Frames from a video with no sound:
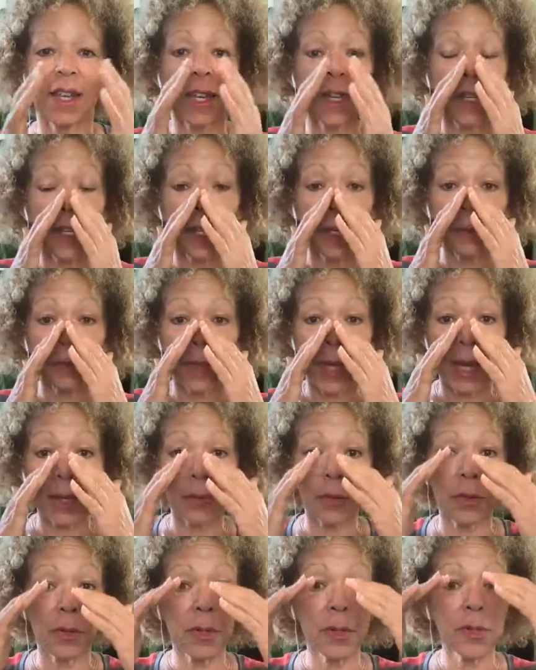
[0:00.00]
And if
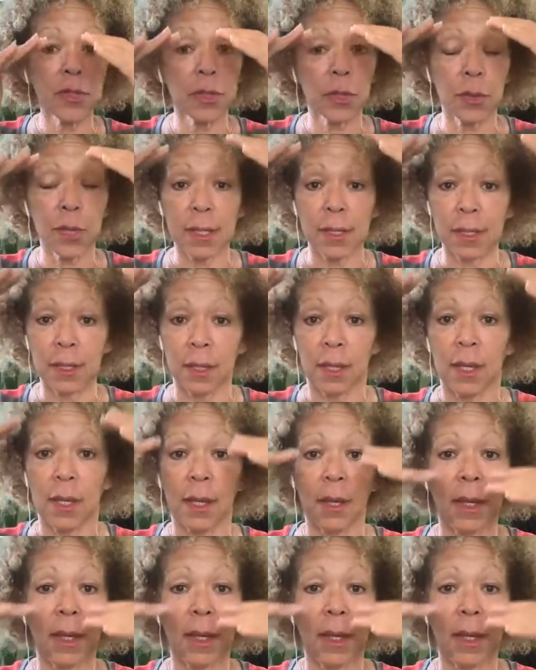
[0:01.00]
that also is,